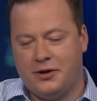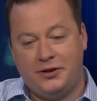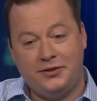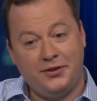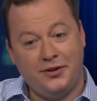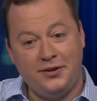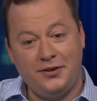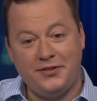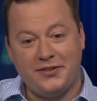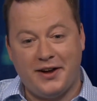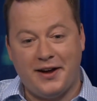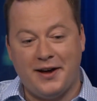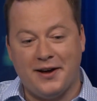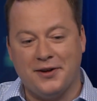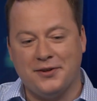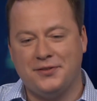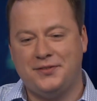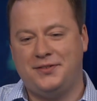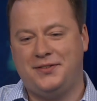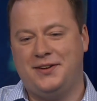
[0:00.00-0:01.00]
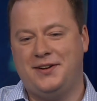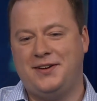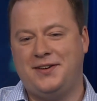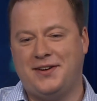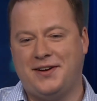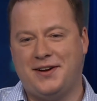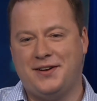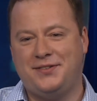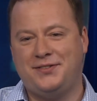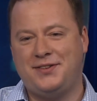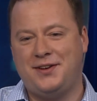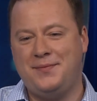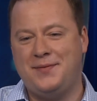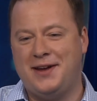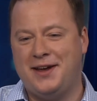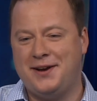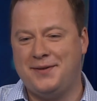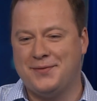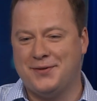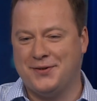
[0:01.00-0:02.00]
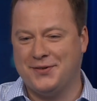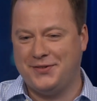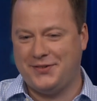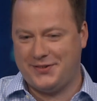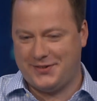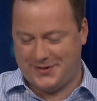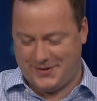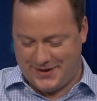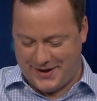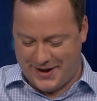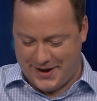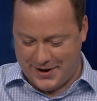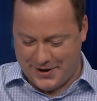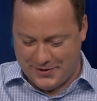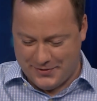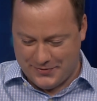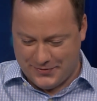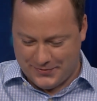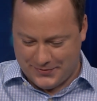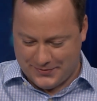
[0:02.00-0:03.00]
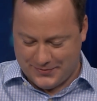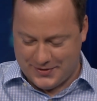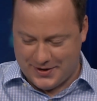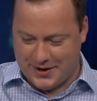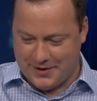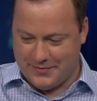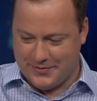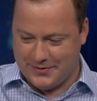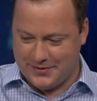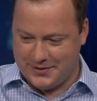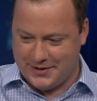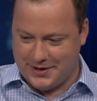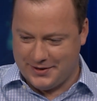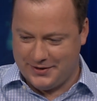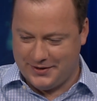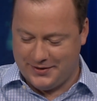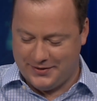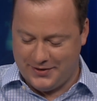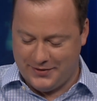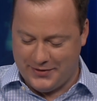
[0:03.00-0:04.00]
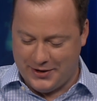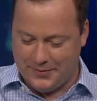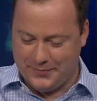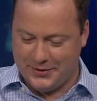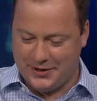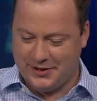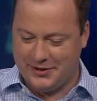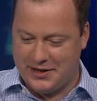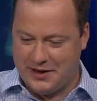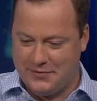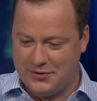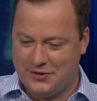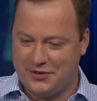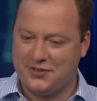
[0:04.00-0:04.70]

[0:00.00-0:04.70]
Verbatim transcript: it turns out that some animals have developed clever